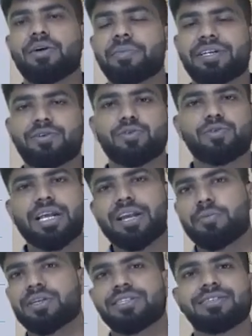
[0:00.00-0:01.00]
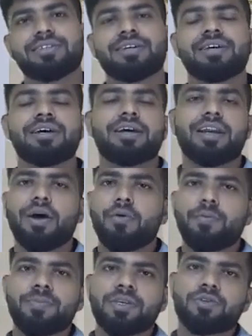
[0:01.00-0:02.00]
I mean, to tell about his
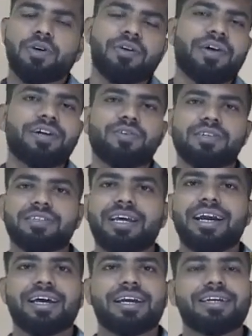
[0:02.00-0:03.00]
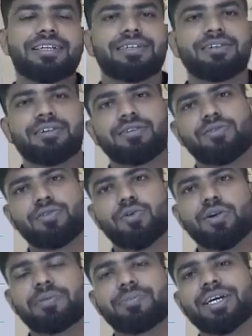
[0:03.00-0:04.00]
love. So he went to his dad and he
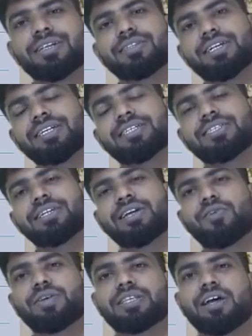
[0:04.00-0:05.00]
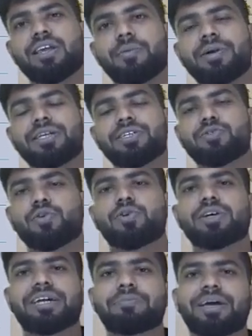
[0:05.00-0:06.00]
told him that he is in love with Alia Bhatt. He is going to
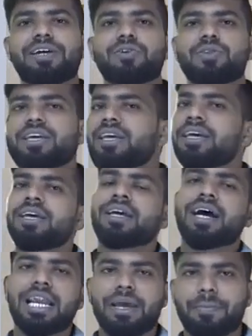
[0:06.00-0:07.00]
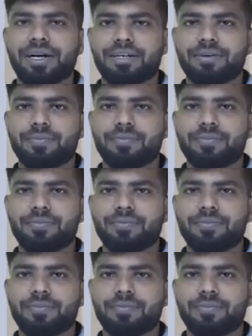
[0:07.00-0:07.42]
get married to the Alia Bhatt.